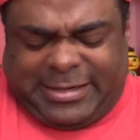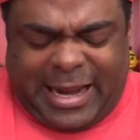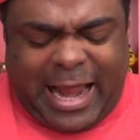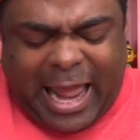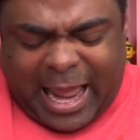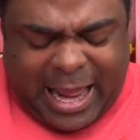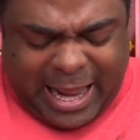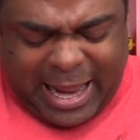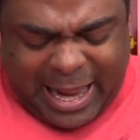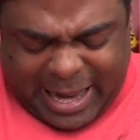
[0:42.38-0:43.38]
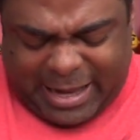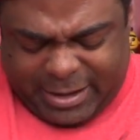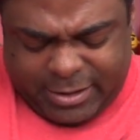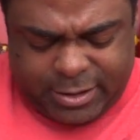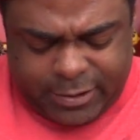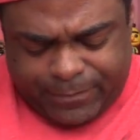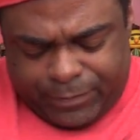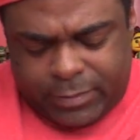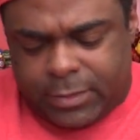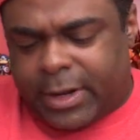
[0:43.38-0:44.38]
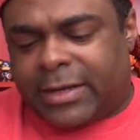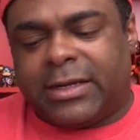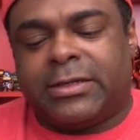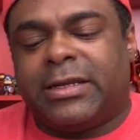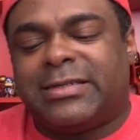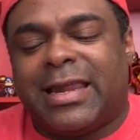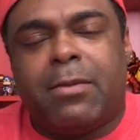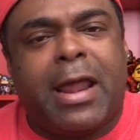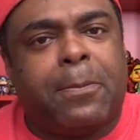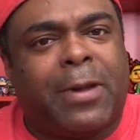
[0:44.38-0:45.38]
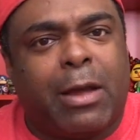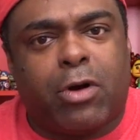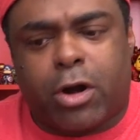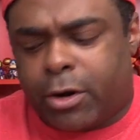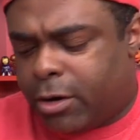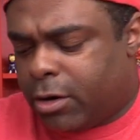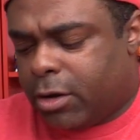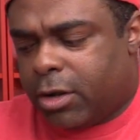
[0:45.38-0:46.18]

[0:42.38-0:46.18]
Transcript: Palutena! Like, does anybody play with her?